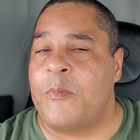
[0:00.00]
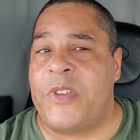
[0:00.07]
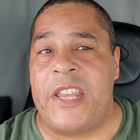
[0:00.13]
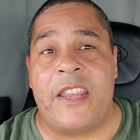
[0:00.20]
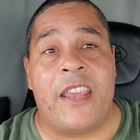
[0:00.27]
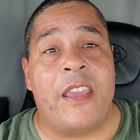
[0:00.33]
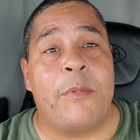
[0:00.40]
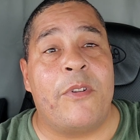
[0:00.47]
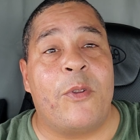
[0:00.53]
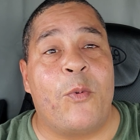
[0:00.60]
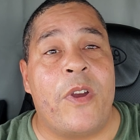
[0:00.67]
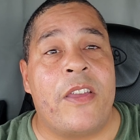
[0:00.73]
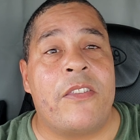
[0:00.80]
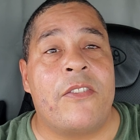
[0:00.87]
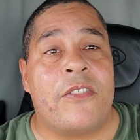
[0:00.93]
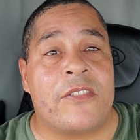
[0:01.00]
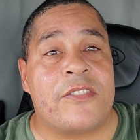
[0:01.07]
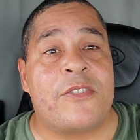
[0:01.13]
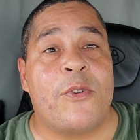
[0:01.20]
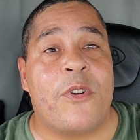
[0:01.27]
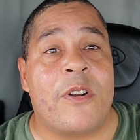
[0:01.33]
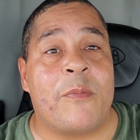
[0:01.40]
being able to weather the
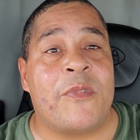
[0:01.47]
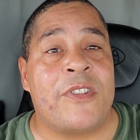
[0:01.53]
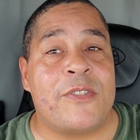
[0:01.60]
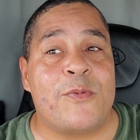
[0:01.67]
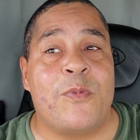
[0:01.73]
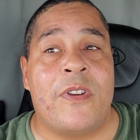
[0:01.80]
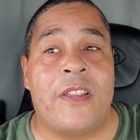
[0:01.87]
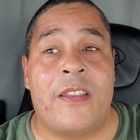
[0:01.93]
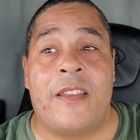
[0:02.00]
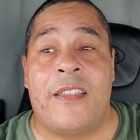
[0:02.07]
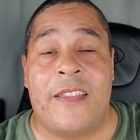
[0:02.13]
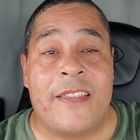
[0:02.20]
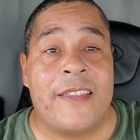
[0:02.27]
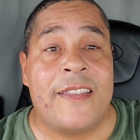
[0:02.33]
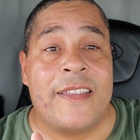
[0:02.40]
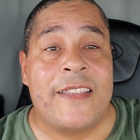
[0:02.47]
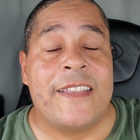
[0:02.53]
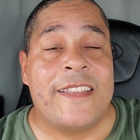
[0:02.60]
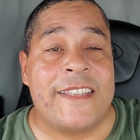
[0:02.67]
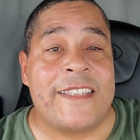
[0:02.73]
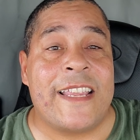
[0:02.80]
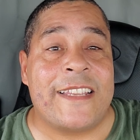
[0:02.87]
storm is what
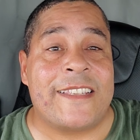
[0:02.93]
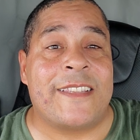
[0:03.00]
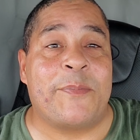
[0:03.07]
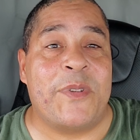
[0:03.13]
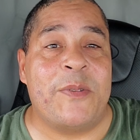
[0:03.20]
sets the